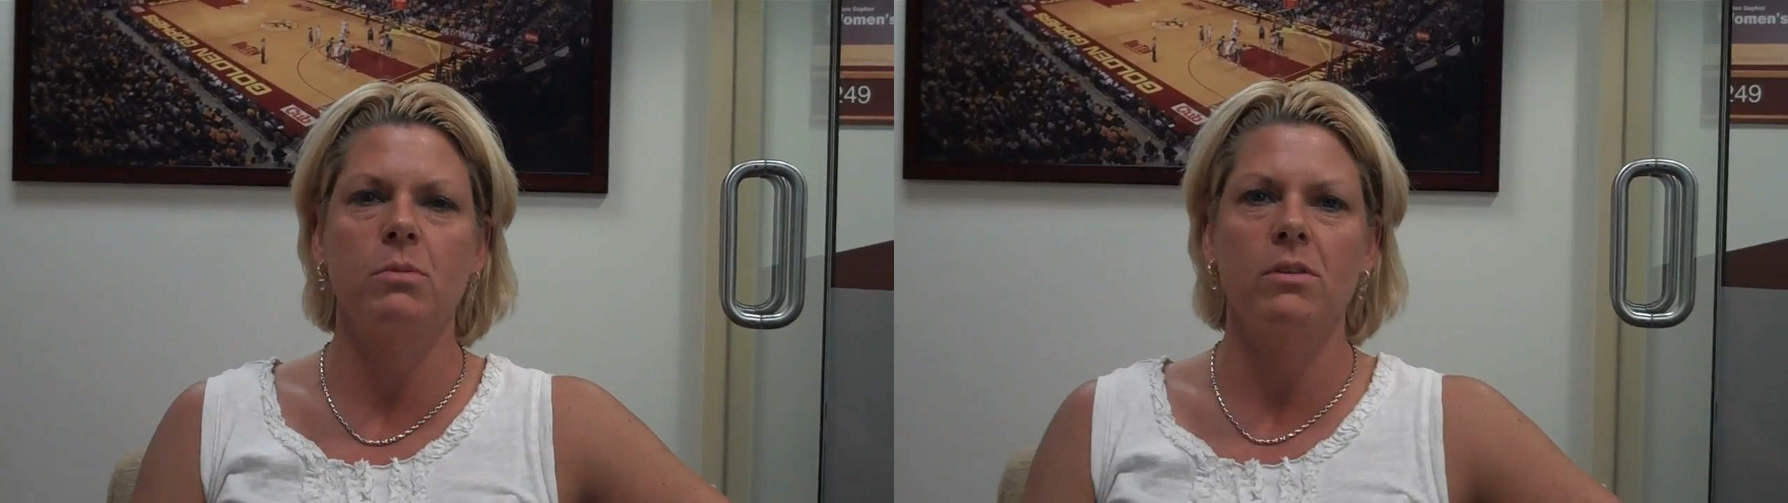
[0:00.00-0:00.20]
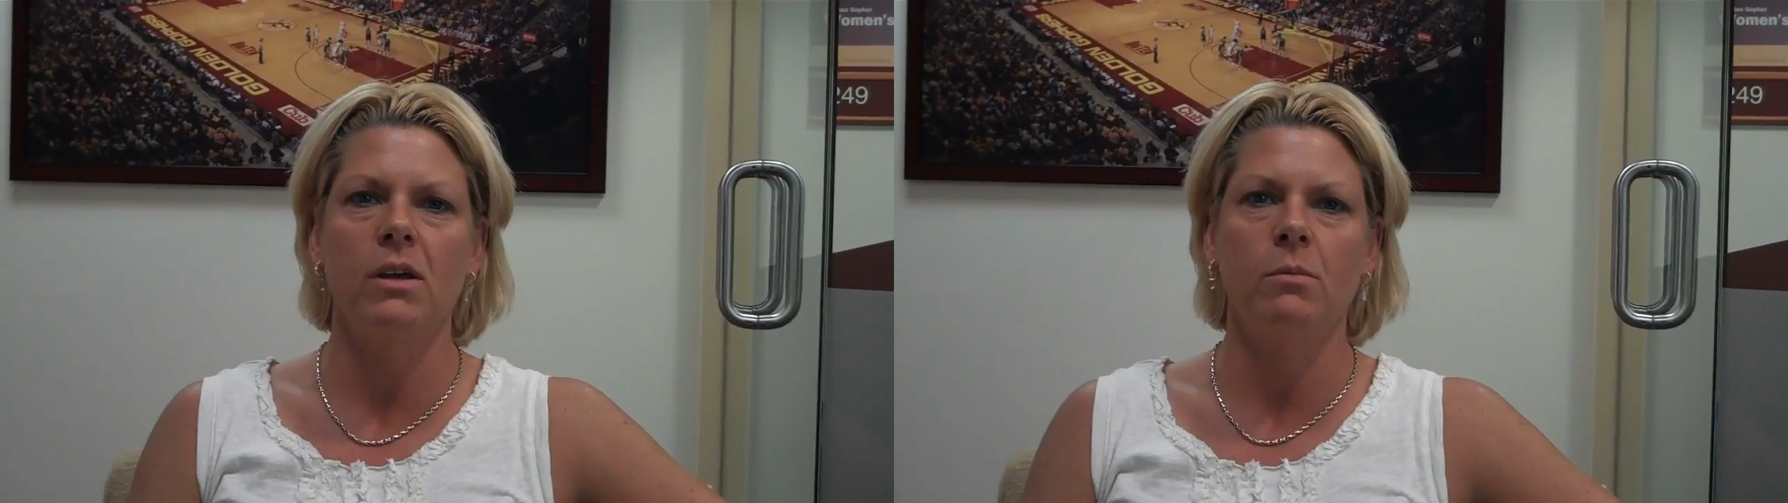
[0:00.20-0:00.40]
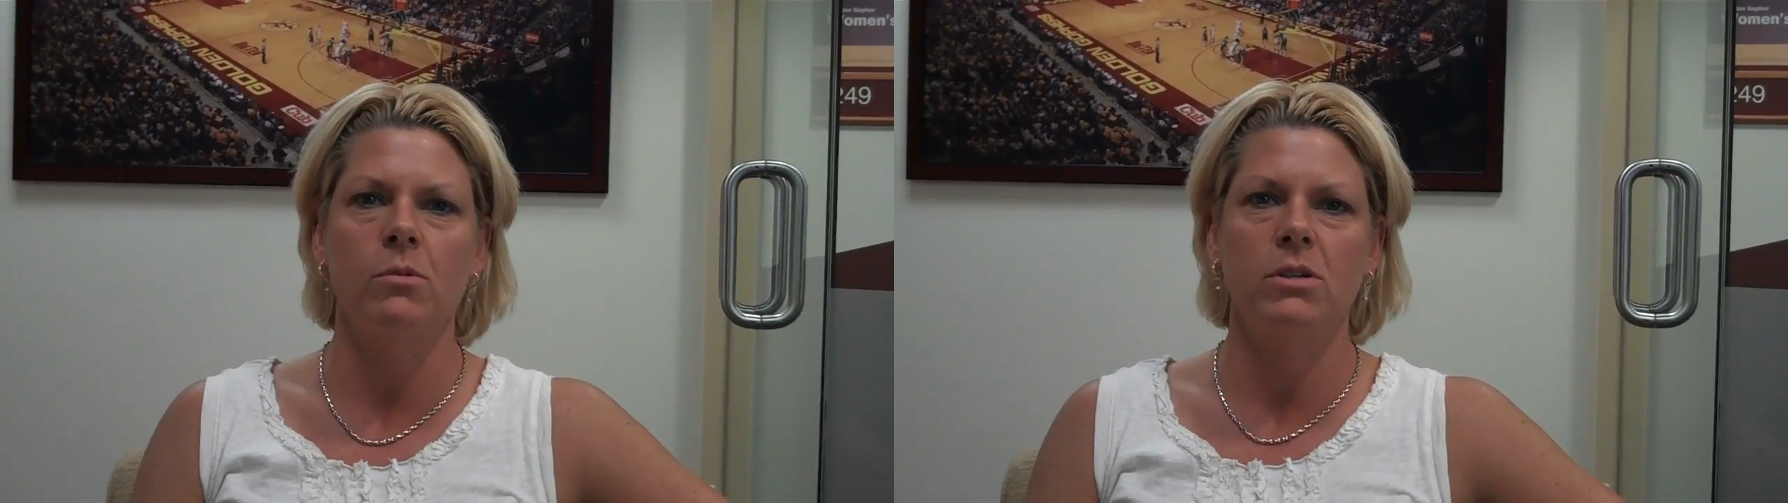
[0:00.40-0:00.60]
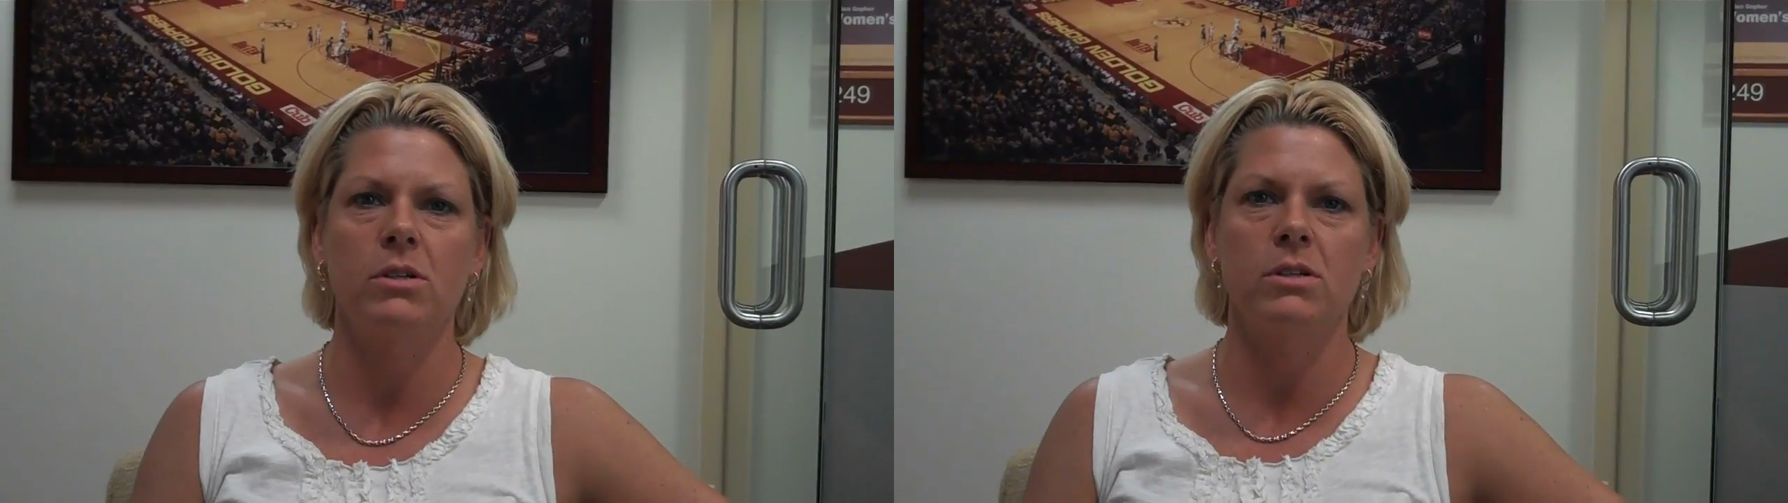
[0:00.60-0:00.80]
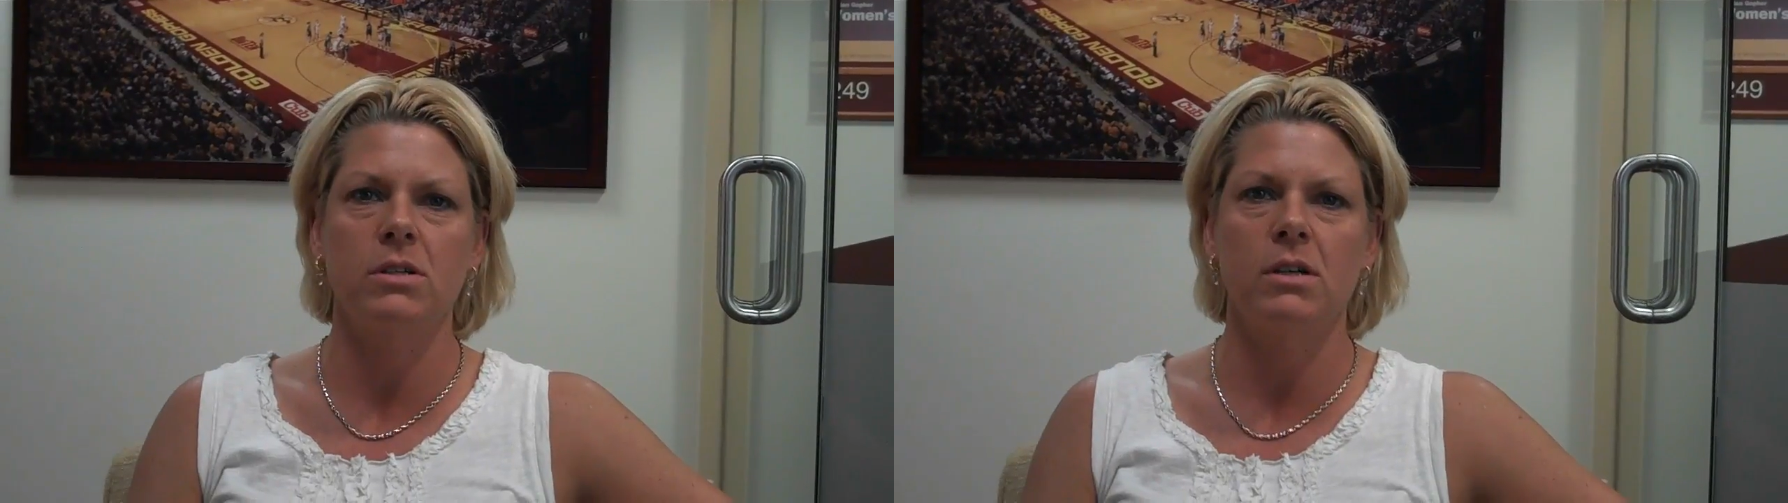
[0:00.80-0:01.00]
with them, which
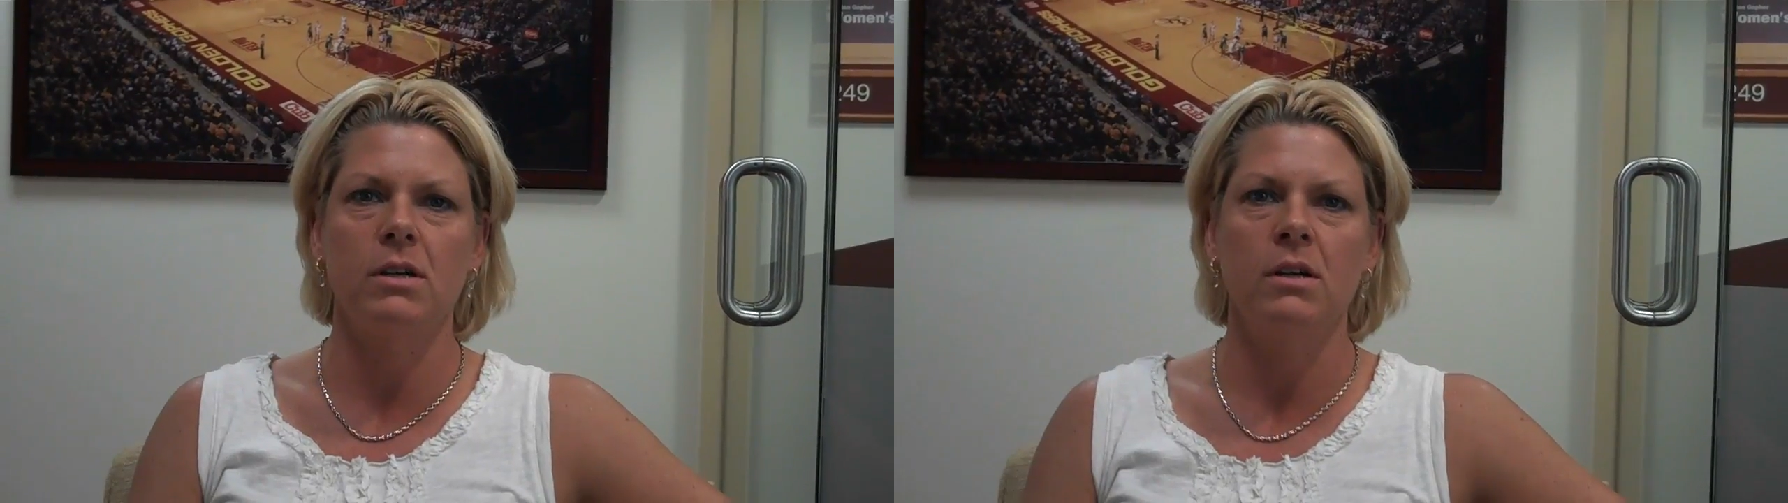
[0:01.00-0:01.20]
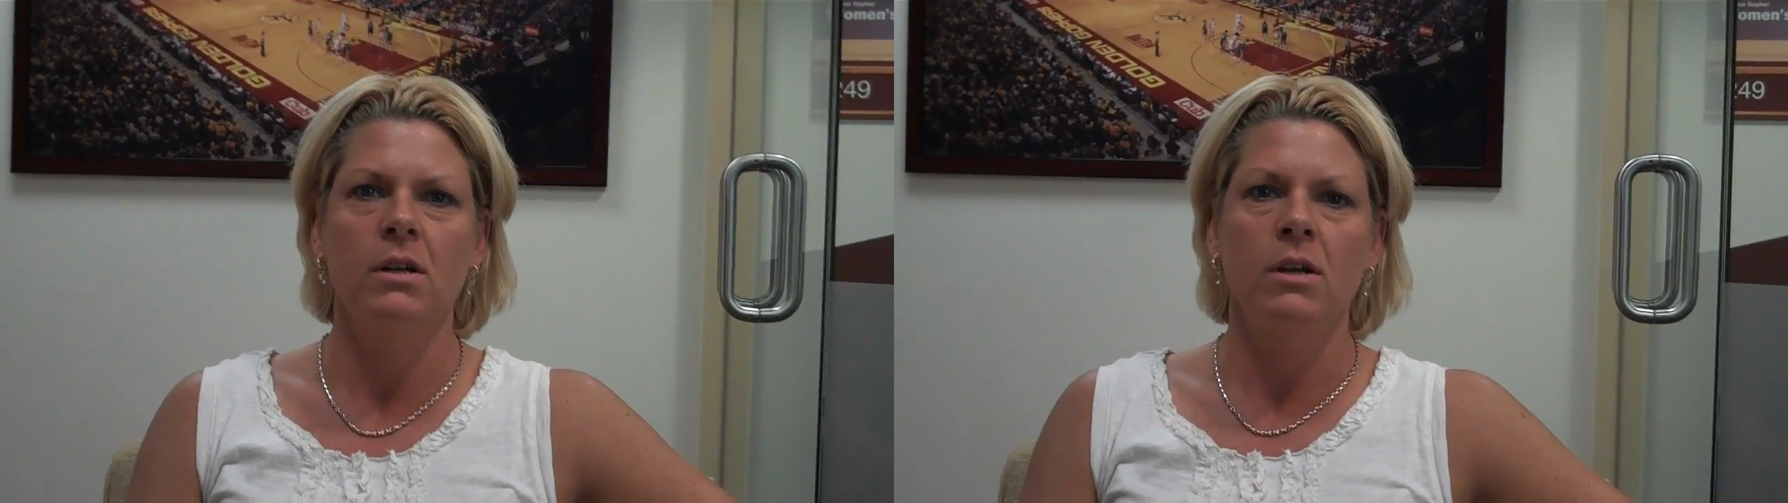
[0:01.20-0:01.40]
is uh,